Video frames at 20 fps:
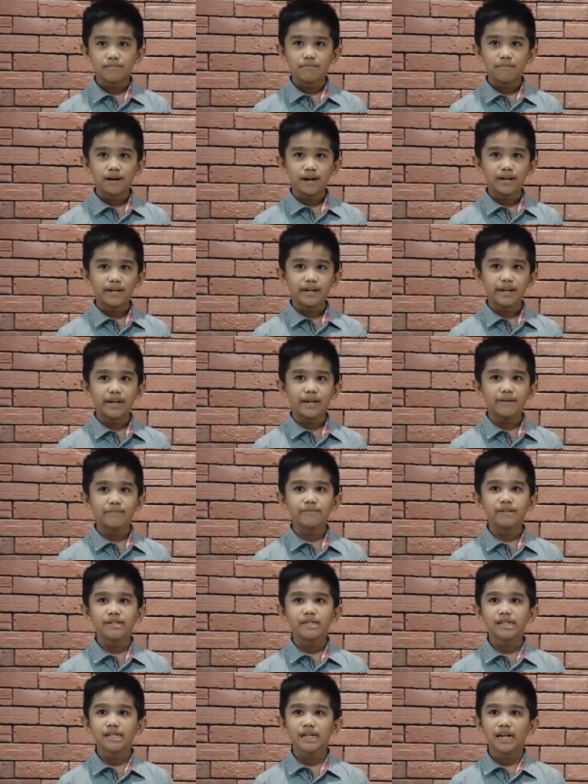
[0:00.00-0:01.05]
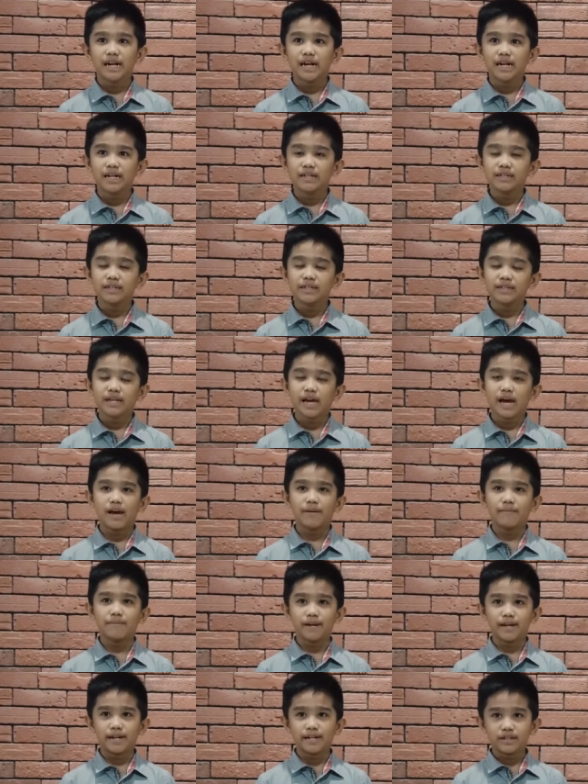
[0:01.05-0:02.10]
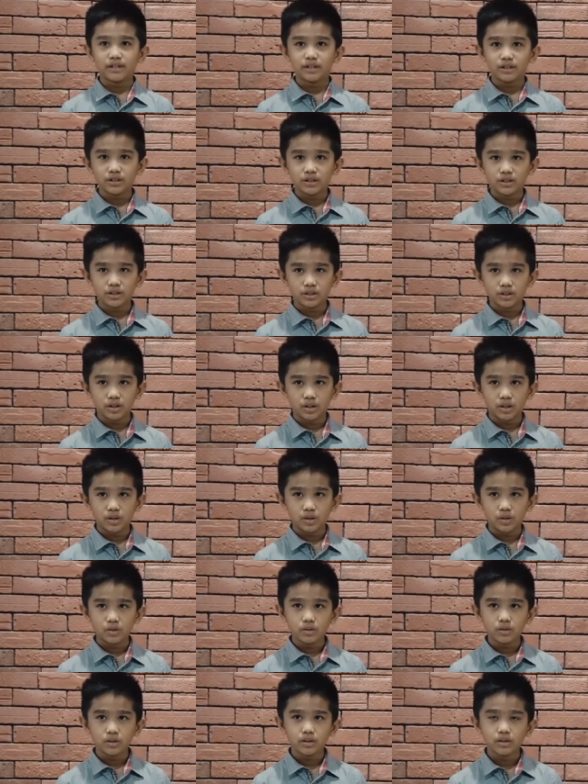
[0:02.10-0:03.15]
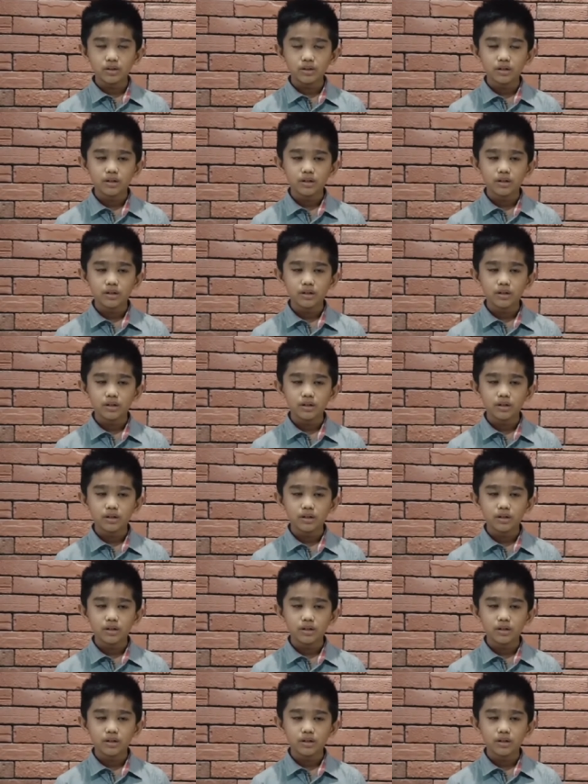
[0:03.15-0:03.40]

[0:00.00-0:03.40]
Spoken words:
My name is Lance. I'm 8 years old.